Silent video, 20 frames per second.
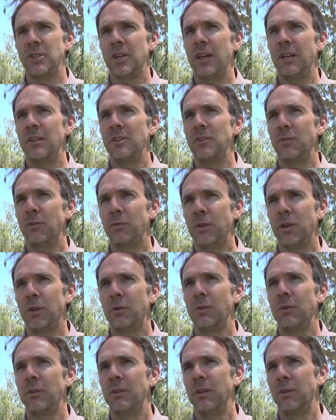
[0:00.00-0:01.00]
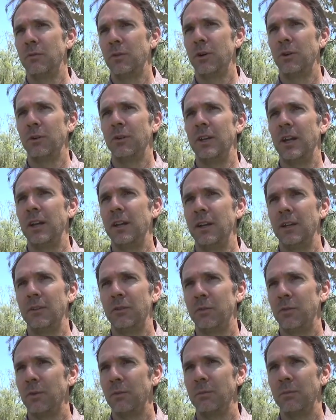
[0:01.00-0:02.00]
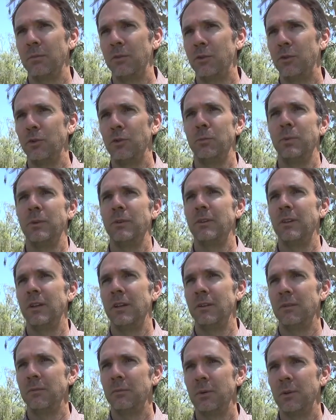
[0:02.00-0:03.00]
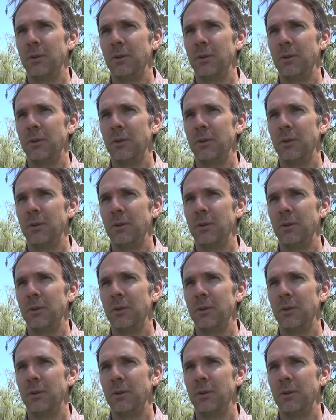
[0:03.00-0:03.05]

change in frequency of hot days from 2%